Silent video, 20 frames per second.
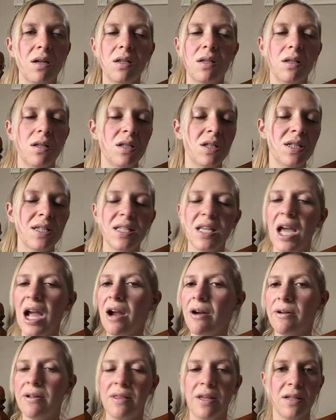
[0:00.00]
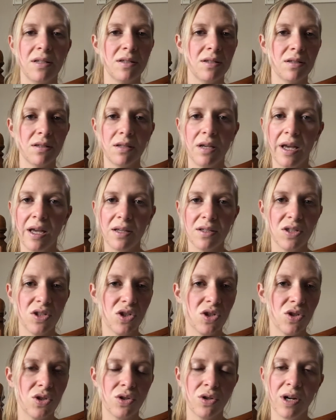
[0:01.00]
you just carry that
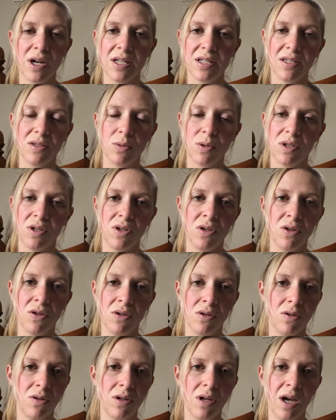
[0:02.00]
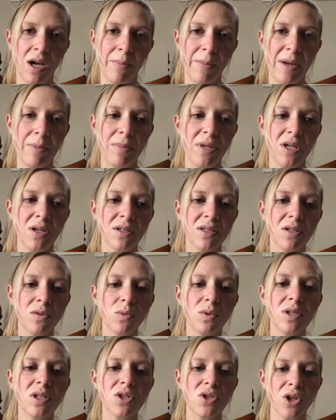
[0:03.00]
stress with you, and because it
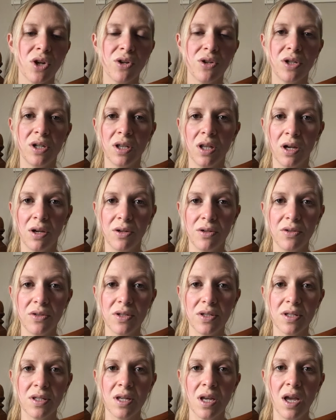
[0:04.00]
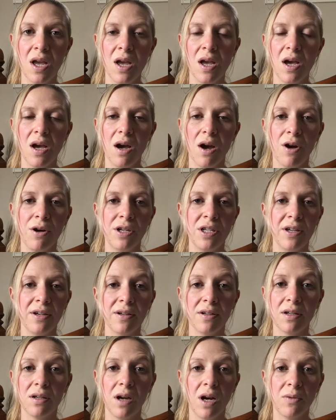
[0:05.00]
was so close,
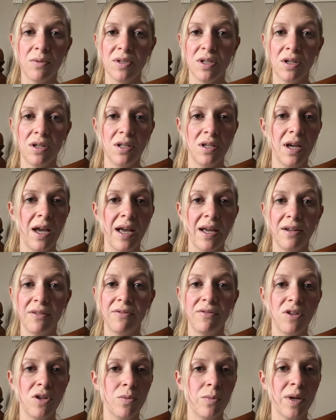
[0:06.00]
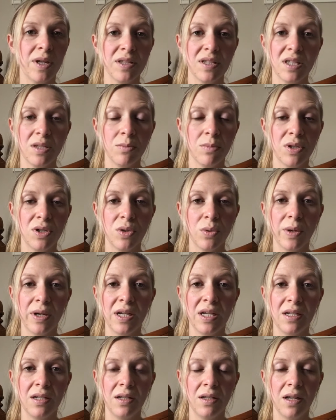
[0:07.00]
I was only had a few months in
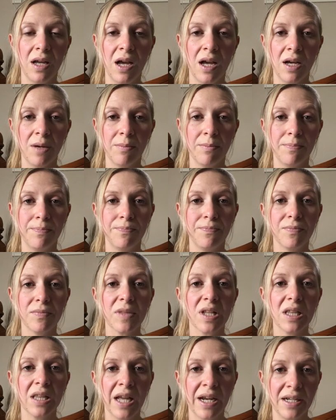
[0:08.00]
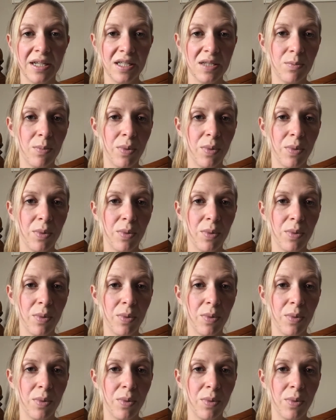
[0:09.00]
between Lainey's